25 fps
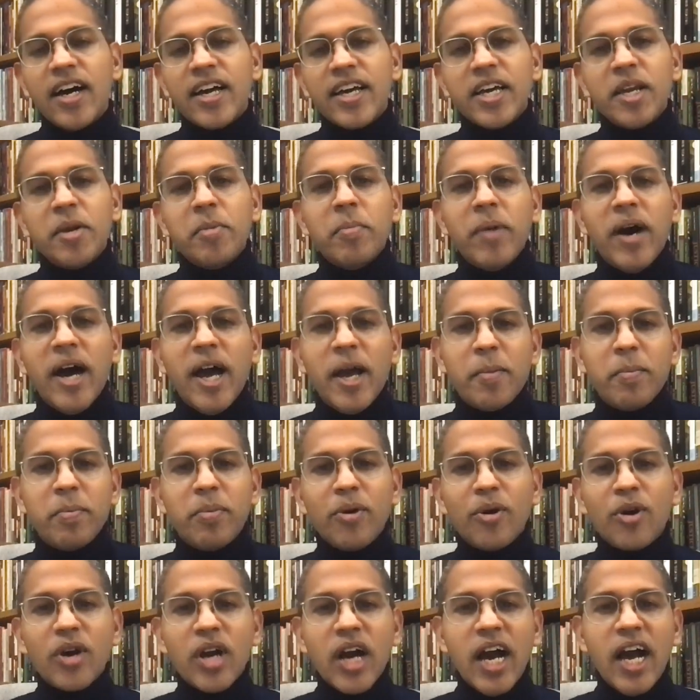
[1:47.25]
In my
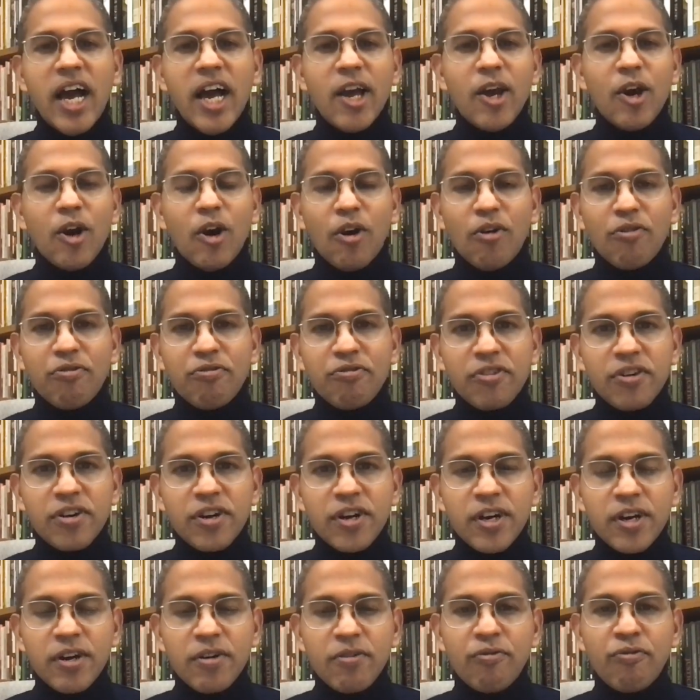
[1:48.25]
book, I
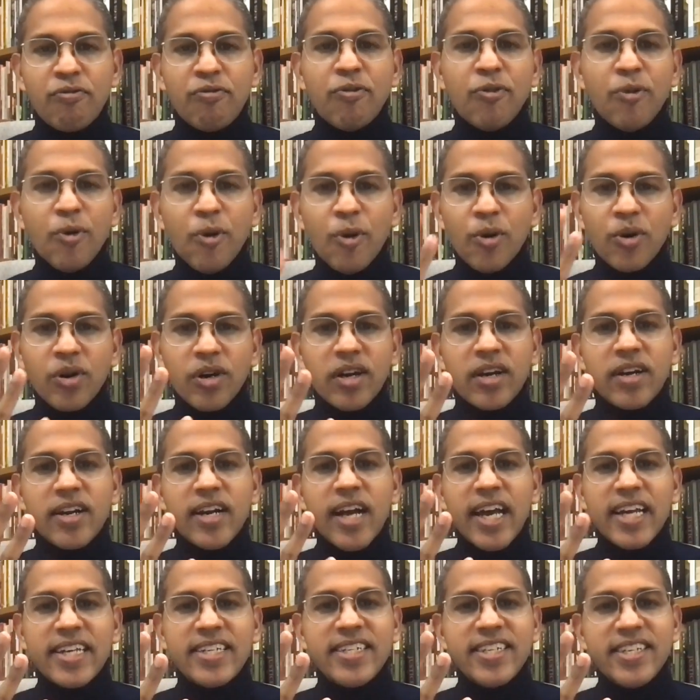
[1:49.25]
offer four
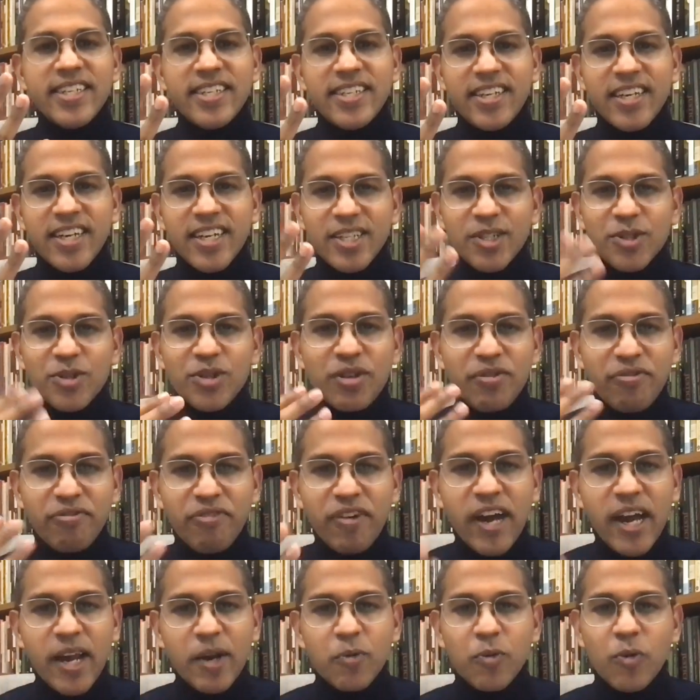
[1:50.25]
criteria to
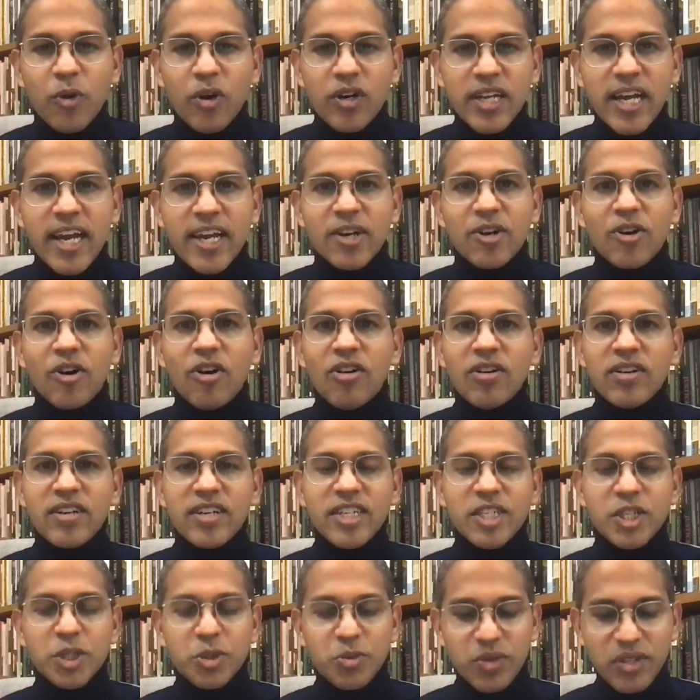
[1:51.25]
define what I call
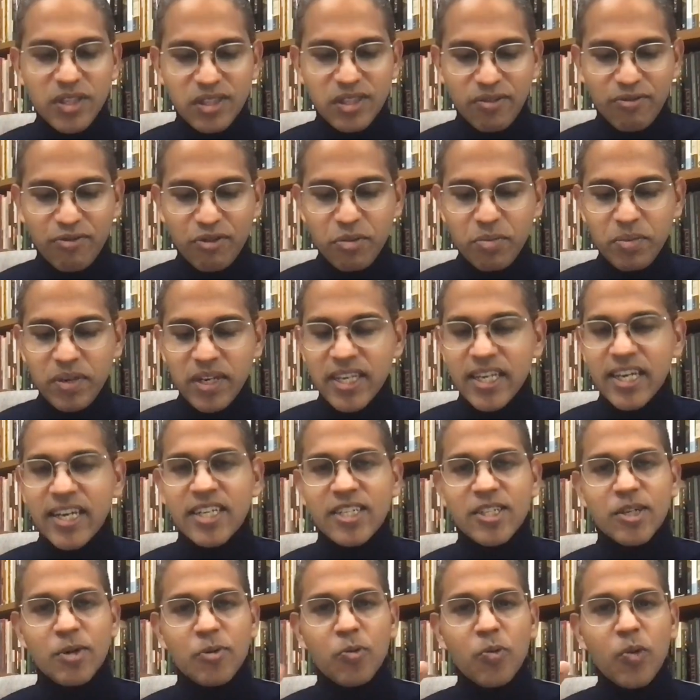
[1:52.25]
rituals of
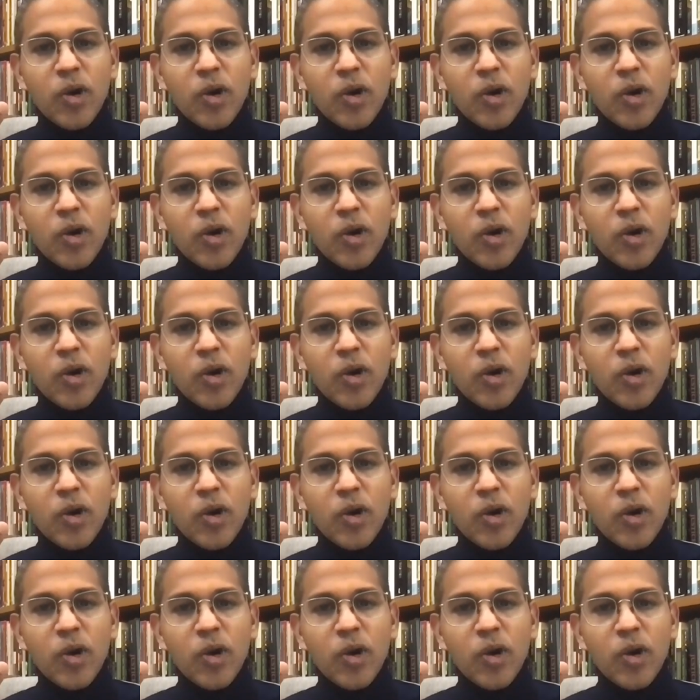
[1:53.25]
humiliation.